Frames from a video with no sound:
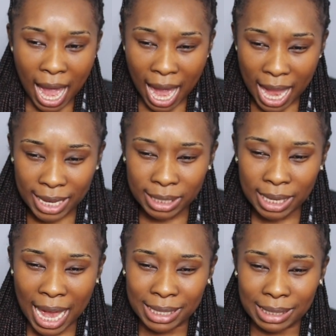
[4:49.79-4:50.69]
I
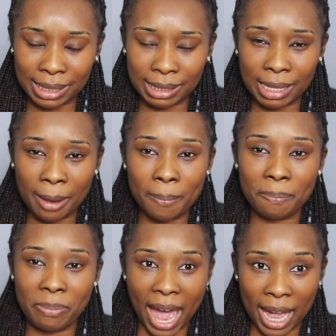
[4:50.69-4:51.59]
had to
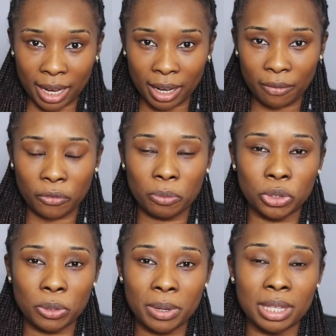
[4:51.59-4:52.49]
step back
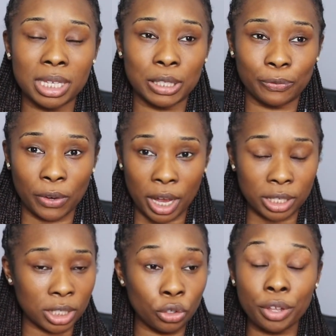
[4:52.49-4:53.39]
from doing this
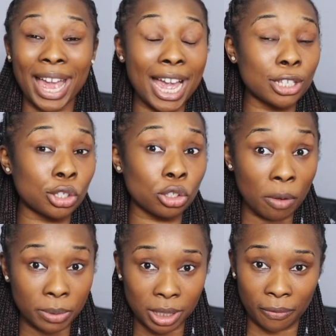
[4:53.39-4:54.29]
fast, not that I
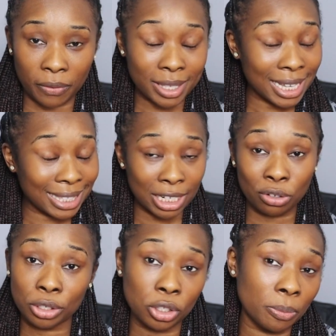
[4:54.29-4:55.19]
stopped the fast, I did
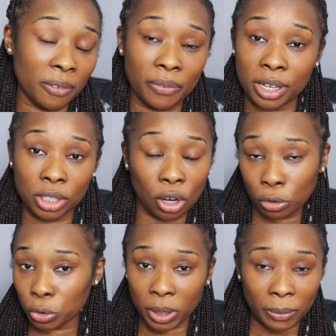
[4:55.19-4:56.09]
not stop the fast the
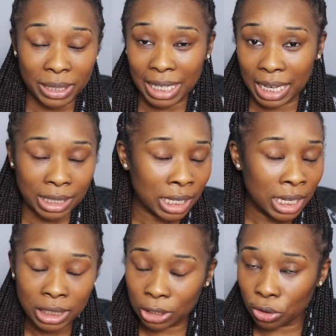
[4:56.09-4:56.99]
whole twenty-one days,
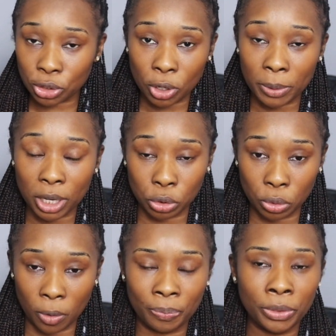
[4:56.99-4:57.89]
did not stop it
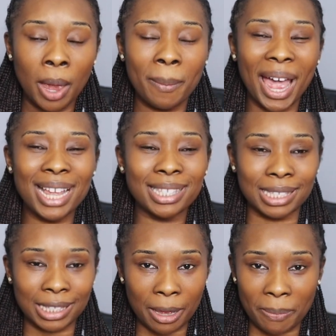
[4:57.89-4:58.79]
at all, but I had to
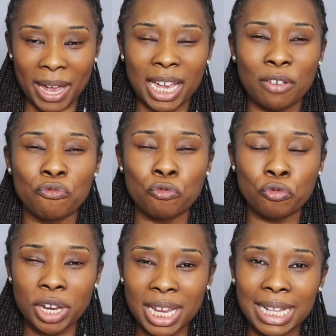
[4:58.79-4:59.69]
step back
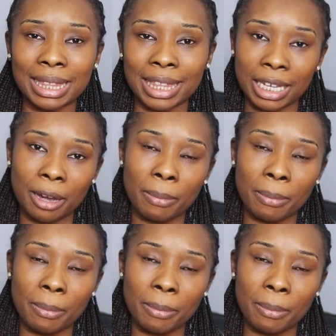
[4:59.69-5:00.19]
and really think